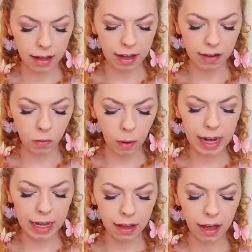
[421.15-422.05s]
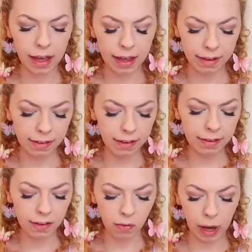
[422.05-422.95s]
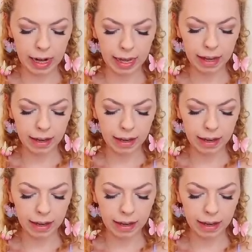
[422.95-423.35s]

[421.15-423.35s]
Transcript: it assists in dwelling